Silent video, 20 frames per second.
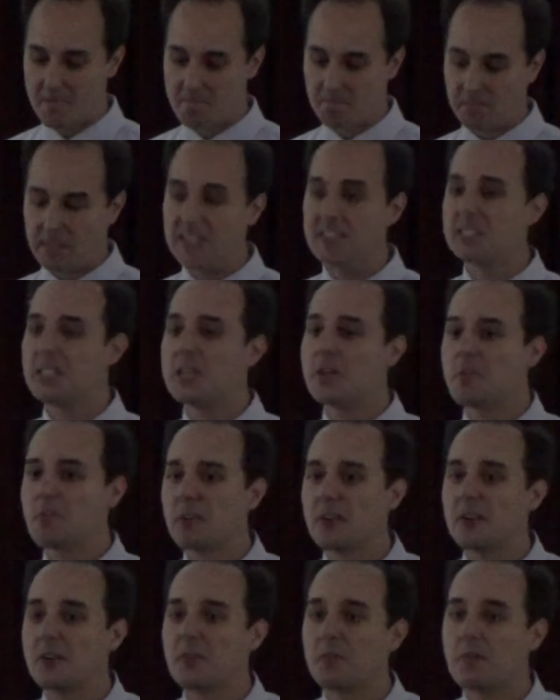they
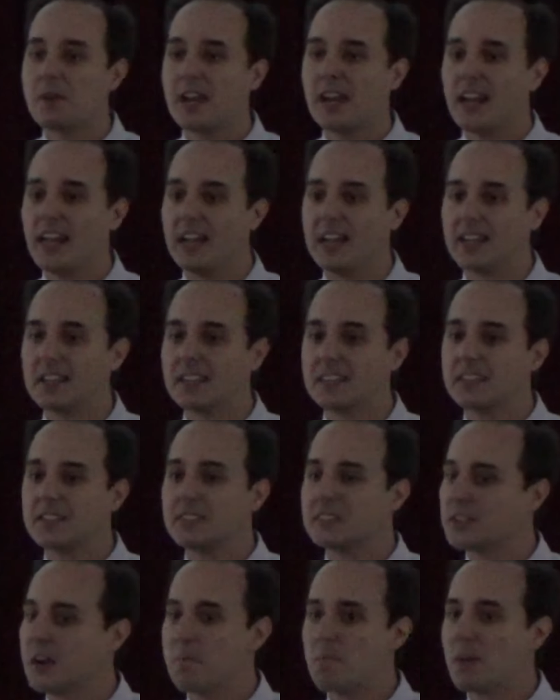secreted it away
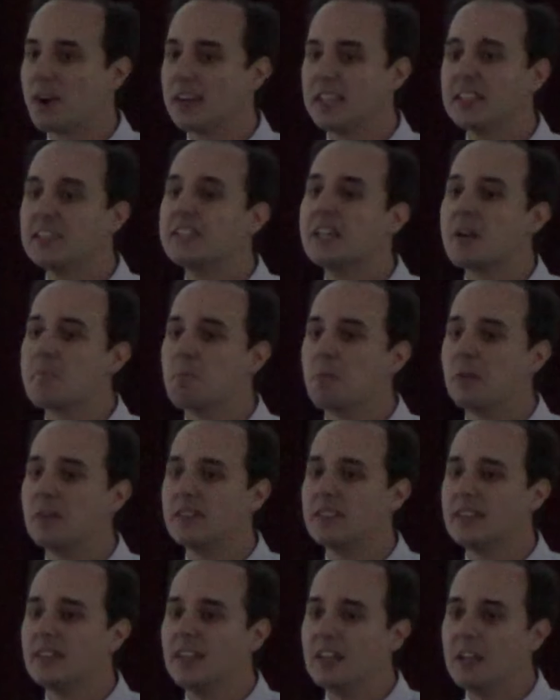somewhere in the temple,
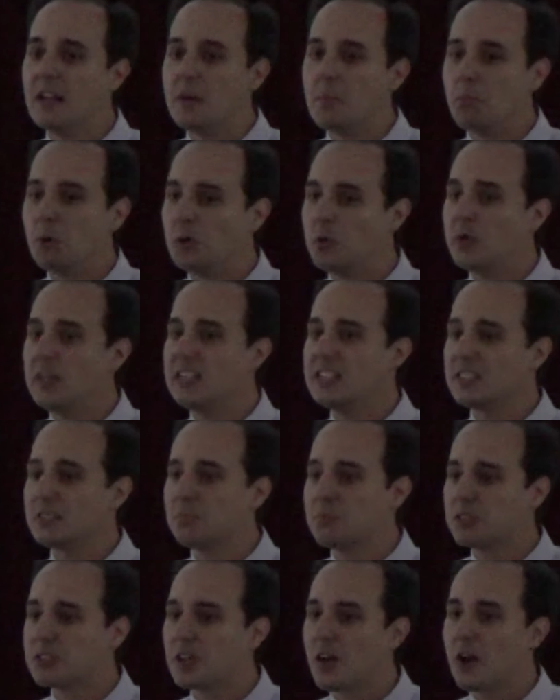between
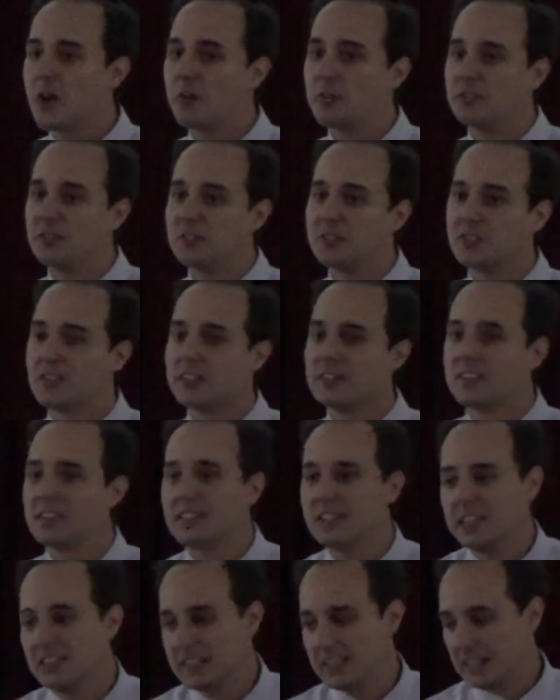some stones or
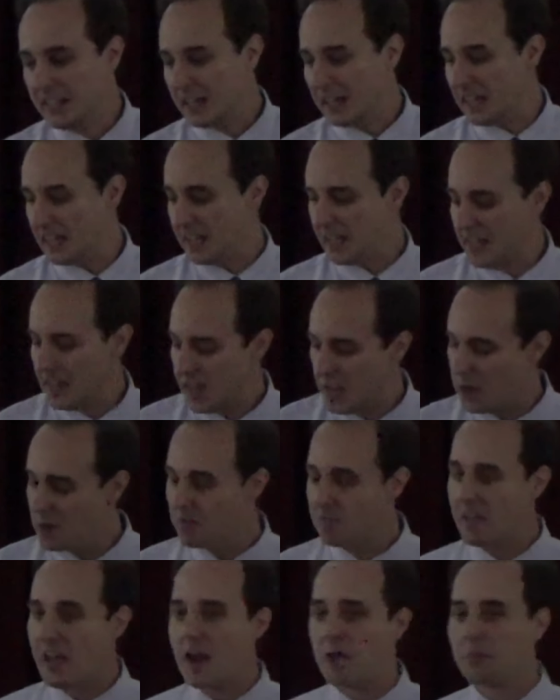uh, in a
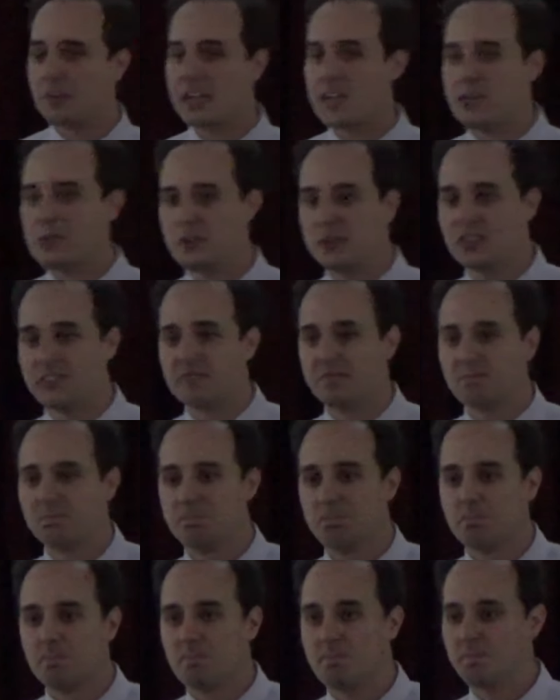foundation,
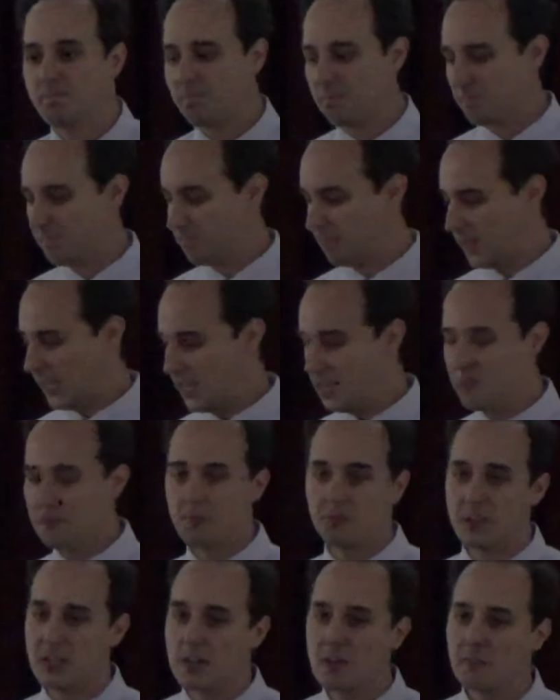in,
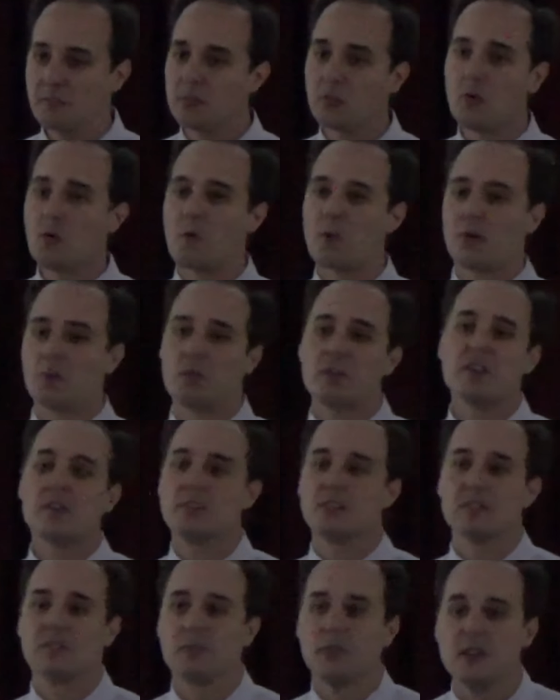the, in a floor. We
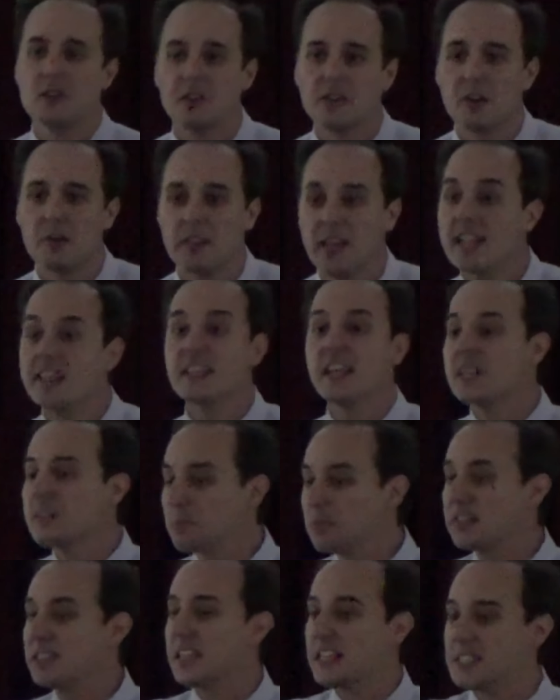don't, we don't know. That, and that's
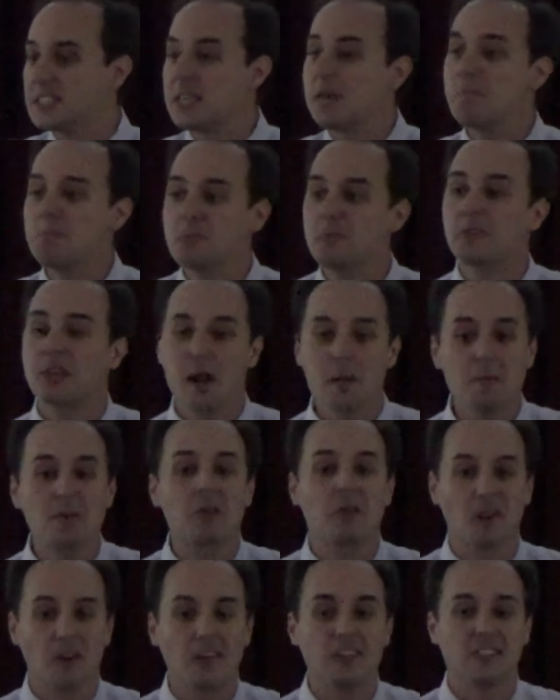what they seem to have come
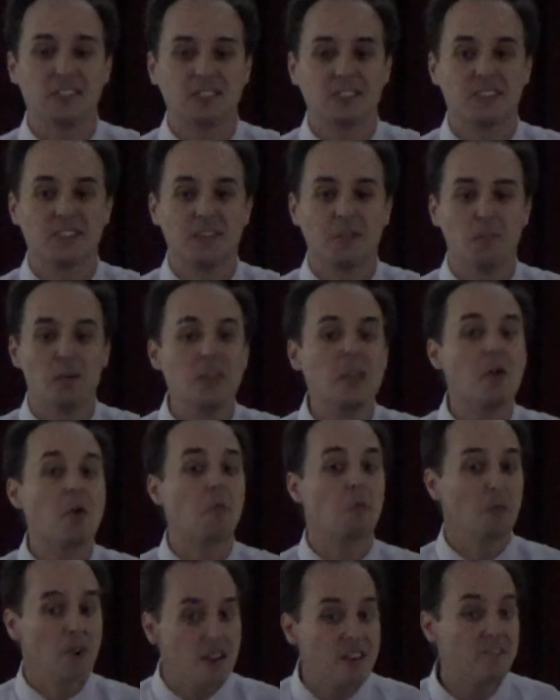across when they were
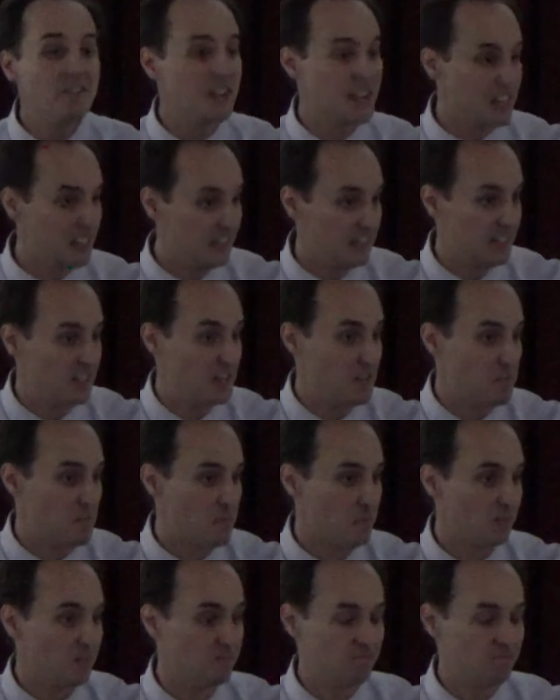renovating the temple.